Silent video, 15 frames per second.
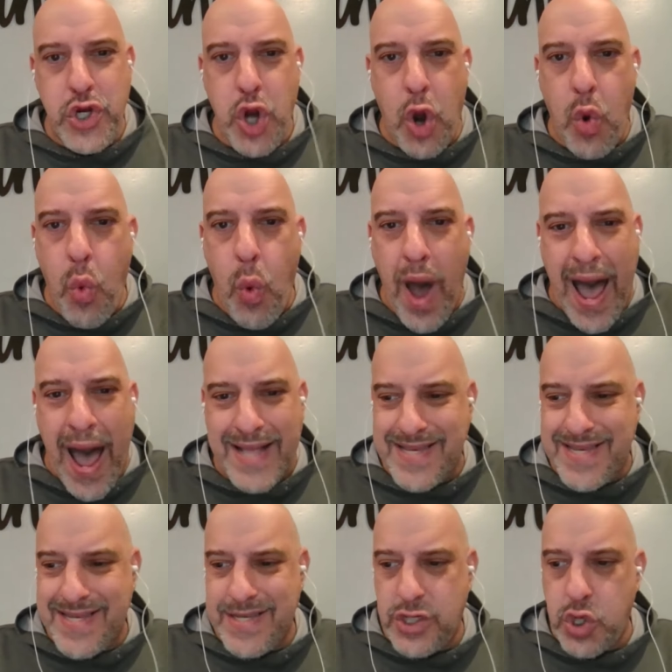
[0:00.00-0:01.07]
Joe
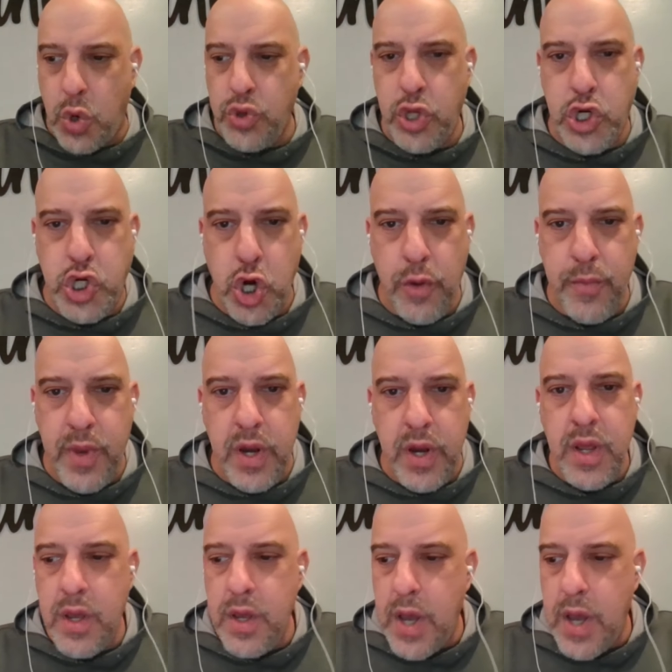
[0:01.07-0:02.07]
Watts, Joe the German,